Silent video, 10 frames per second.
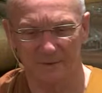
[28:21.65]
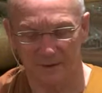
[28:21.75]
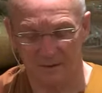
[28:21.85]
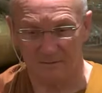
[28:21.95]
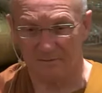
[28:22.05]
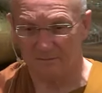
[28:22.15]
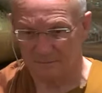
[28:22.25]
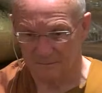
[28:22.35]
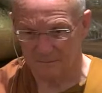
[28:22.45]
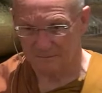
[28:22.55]
And
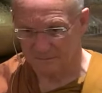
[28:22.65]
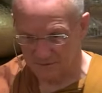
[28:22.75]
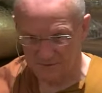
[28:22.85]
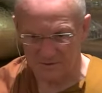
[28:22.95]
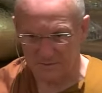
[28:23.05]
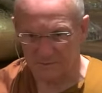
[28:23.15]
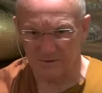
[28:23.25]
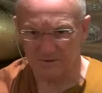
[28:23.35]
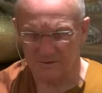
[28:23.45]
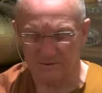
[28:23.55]
yes, I mean,
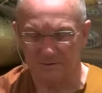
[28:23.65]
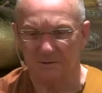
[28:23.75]
it's